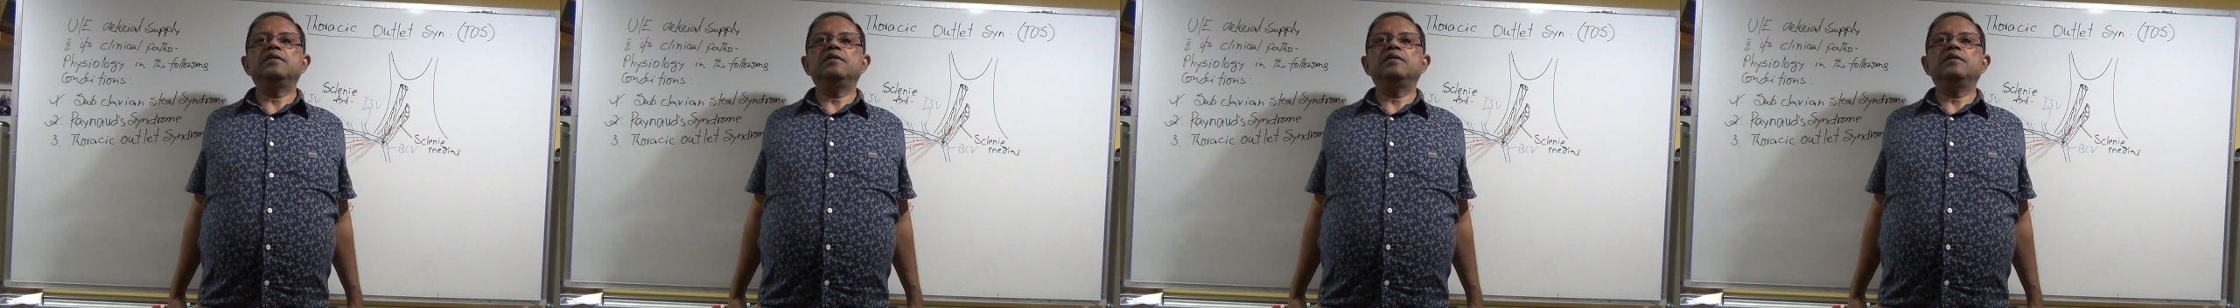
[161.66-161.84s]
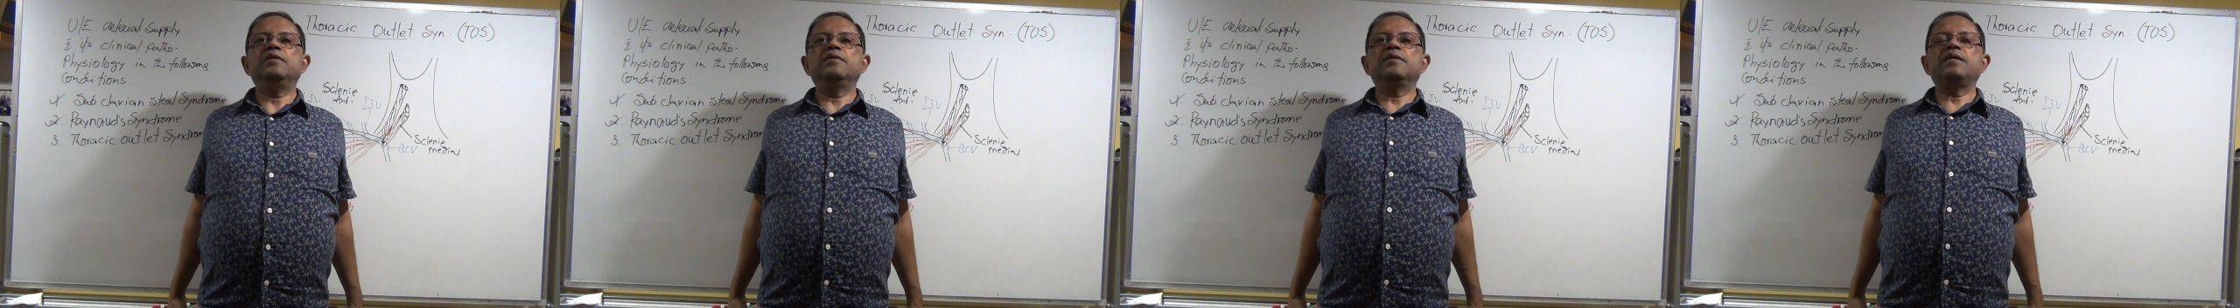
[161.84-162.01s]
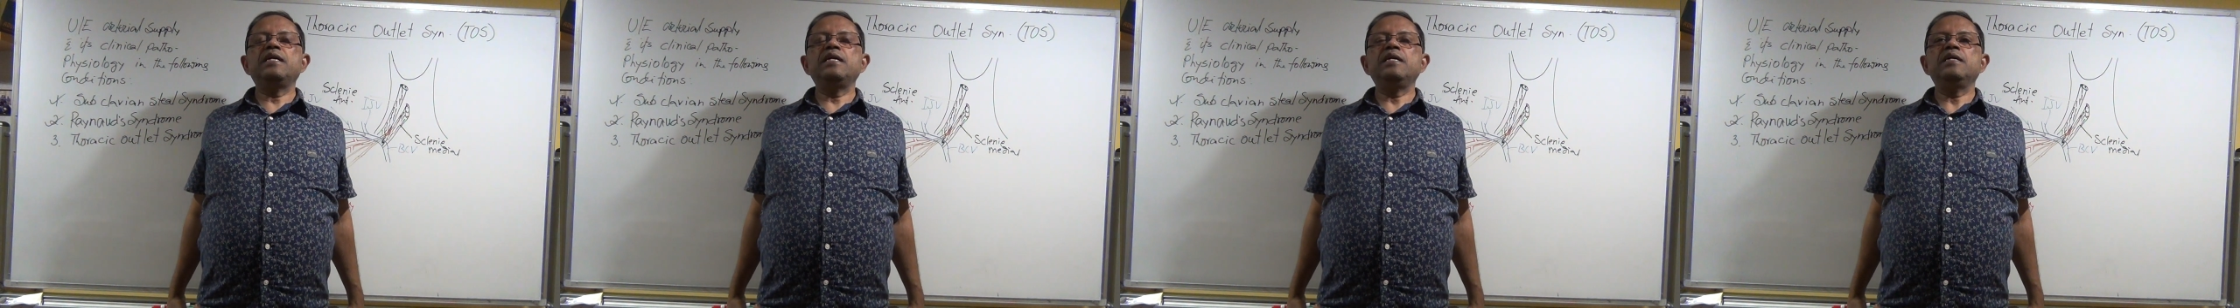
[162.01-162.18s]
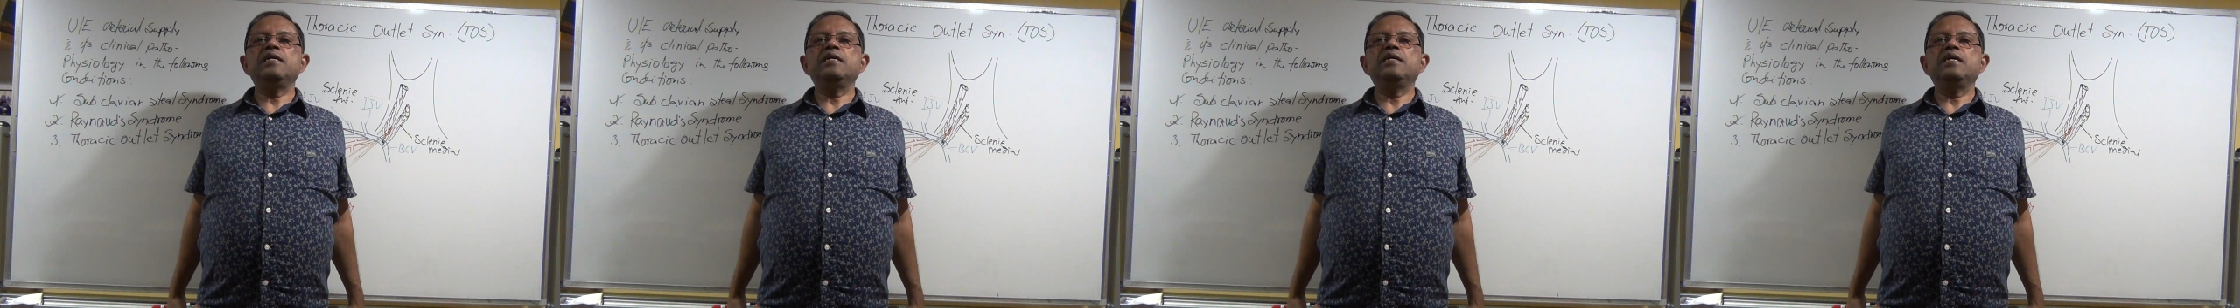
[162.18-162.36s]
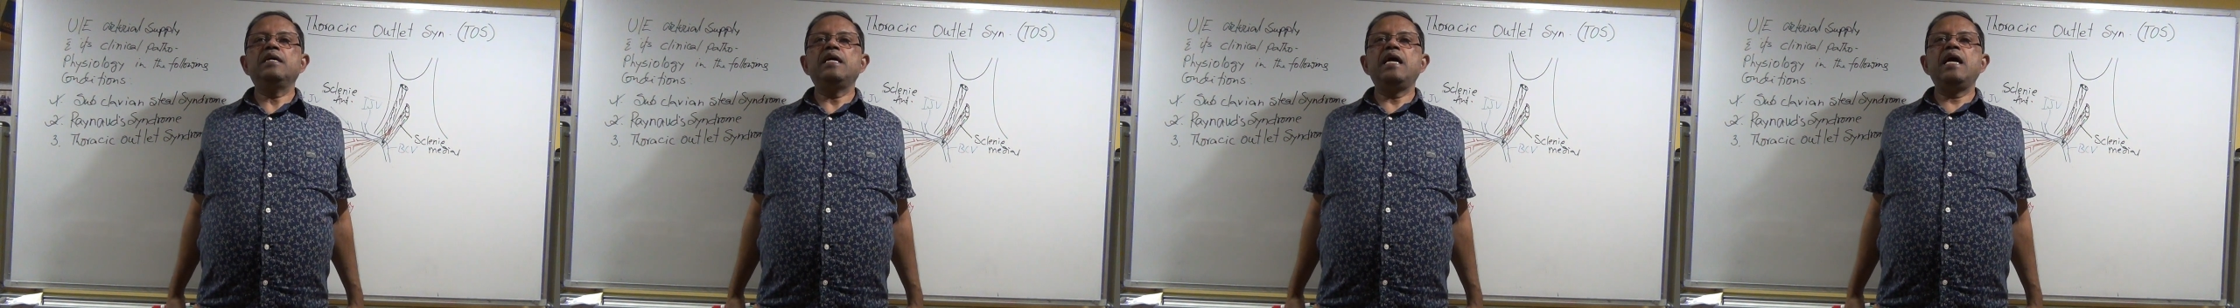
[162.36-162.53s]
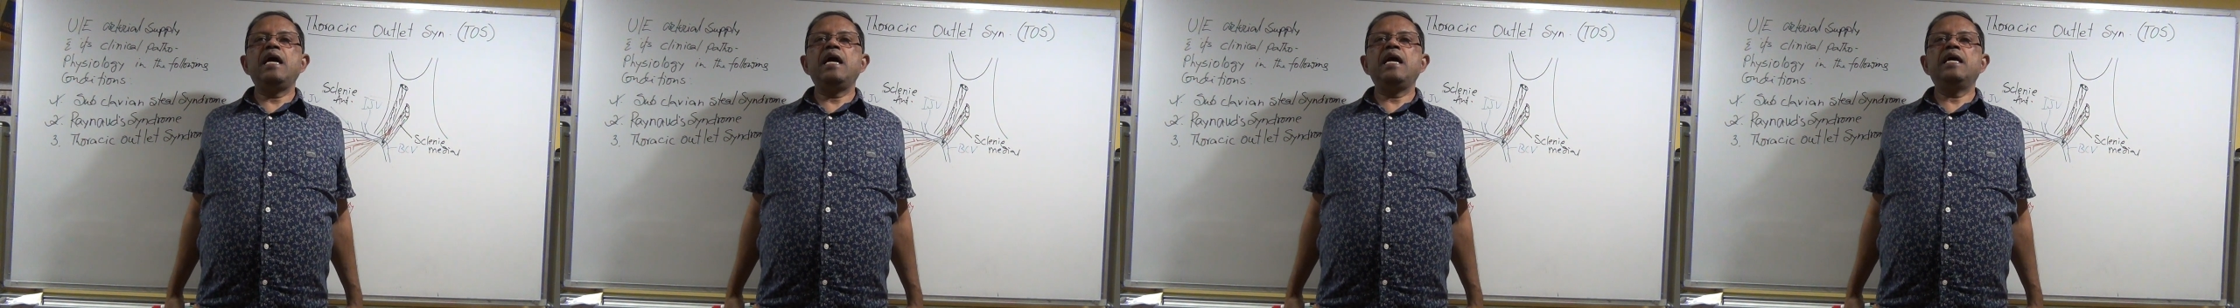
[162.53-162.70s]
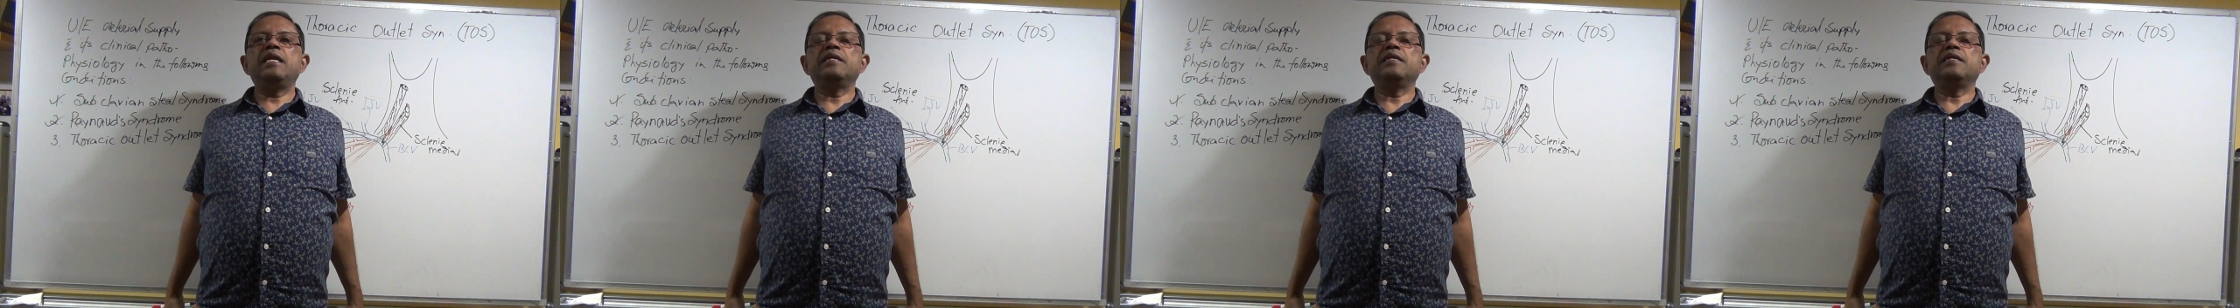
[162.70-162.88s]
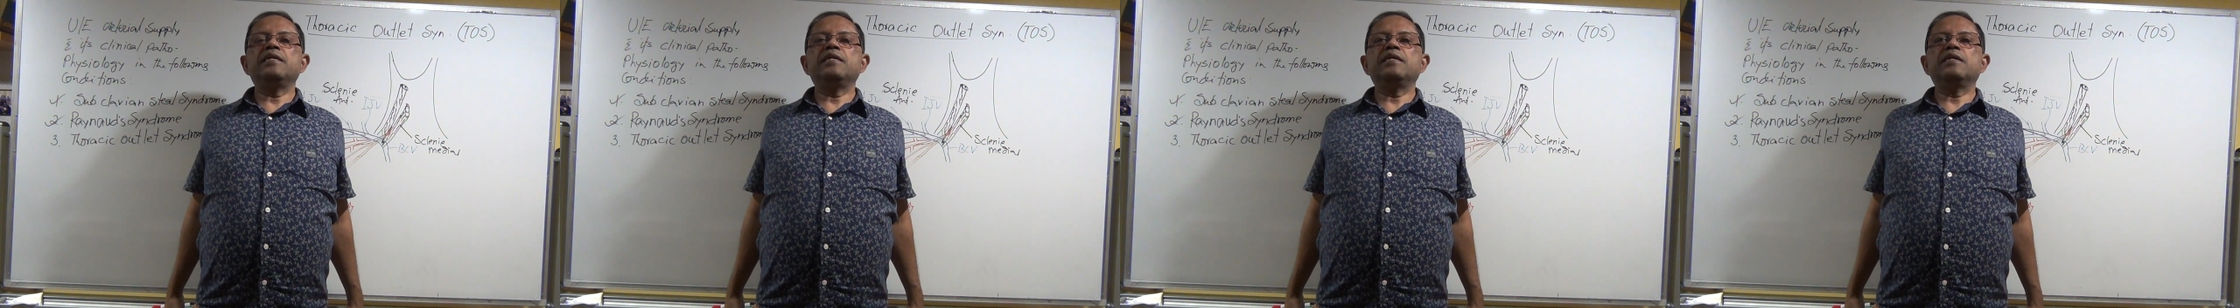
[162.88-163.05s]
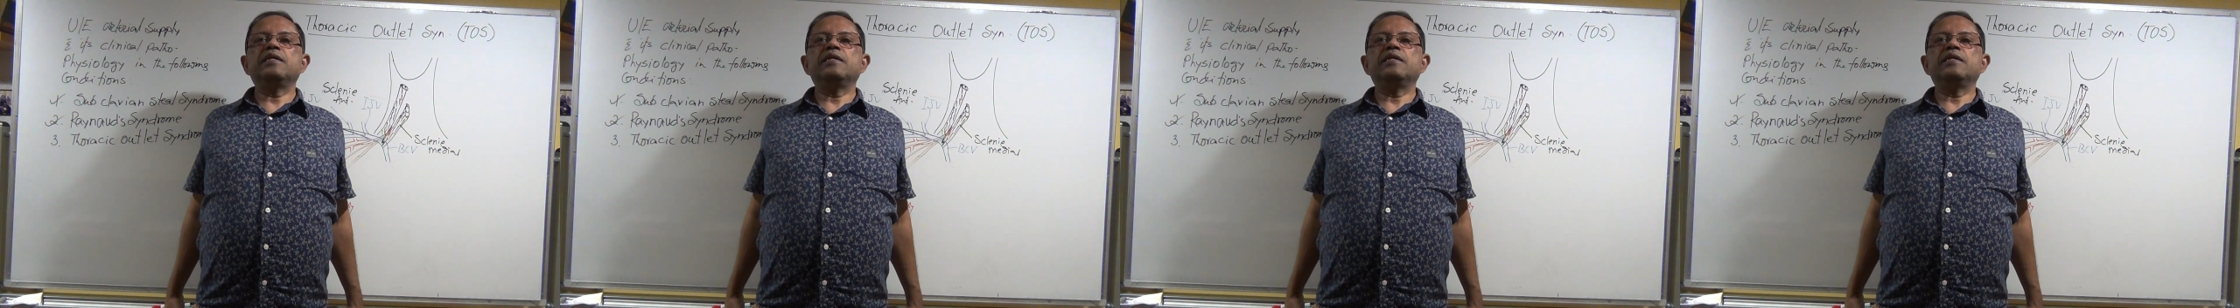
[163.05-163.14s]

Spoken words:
Okay, and